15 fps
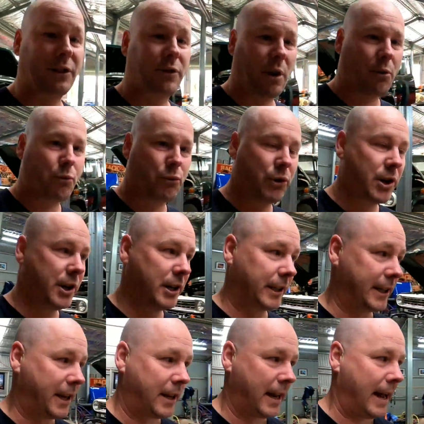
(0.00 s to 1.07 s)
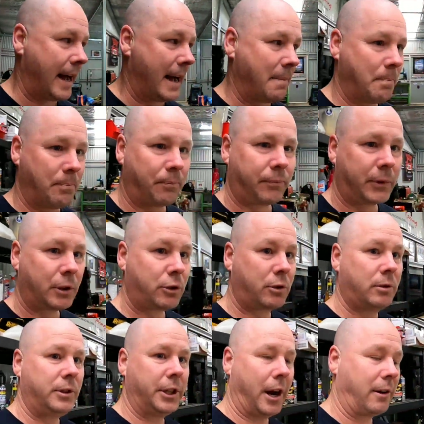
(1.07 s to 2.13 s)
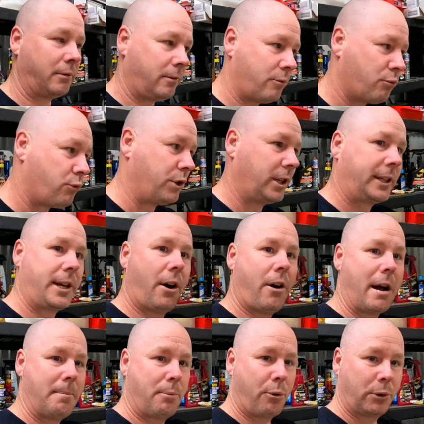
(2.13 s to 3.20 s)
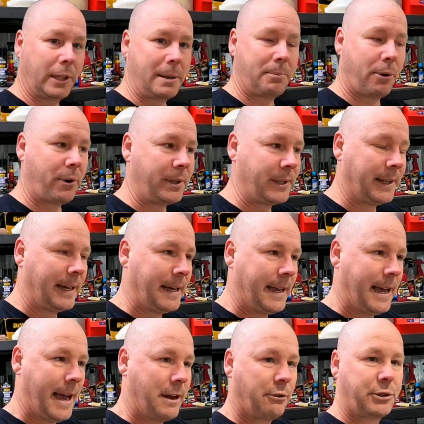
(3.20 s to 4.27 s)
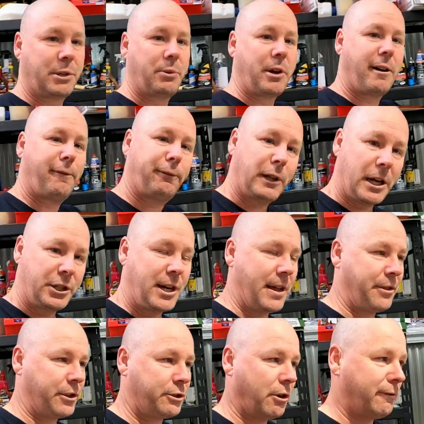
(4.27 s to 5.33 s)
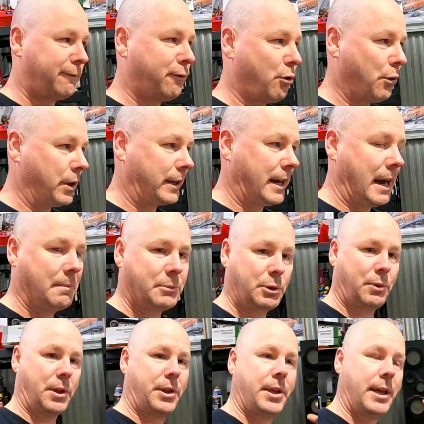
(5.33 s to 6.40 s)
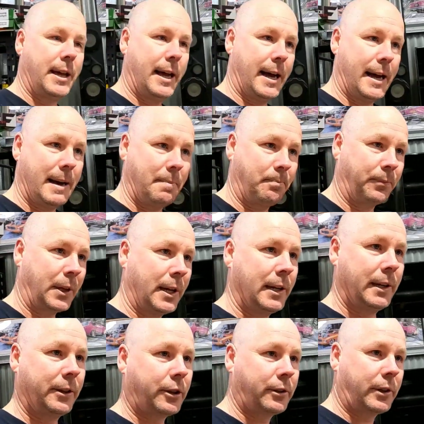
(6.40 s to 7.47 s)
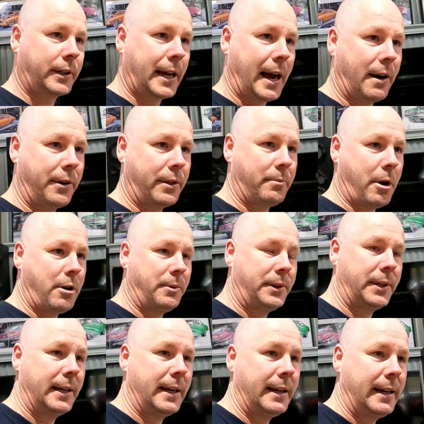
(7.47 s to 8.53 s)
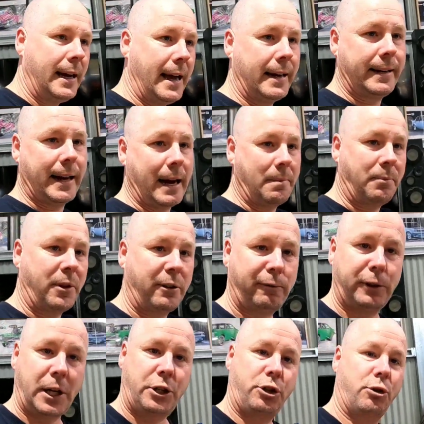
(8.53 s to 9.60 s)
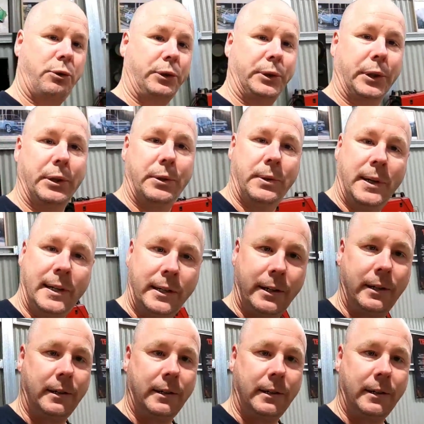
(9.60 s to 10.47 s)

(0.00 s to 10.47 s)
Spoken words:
that's got a really, you know, really high boiling point. And also we're going to flush out the dot fall that comes with the car at the moment, and flush it all through,